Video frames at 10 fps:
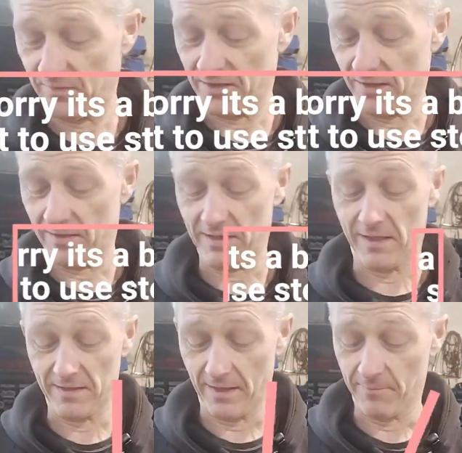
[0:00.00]
isn't
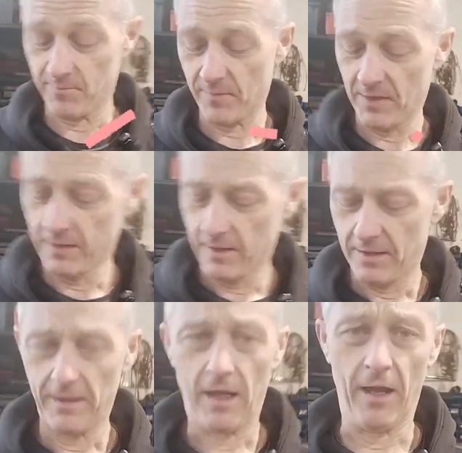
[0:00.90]
tea time.
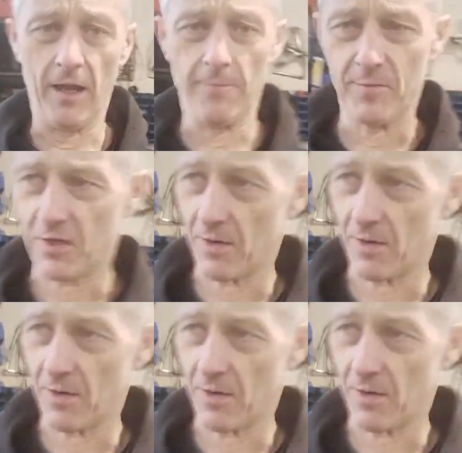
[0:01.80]
So I'm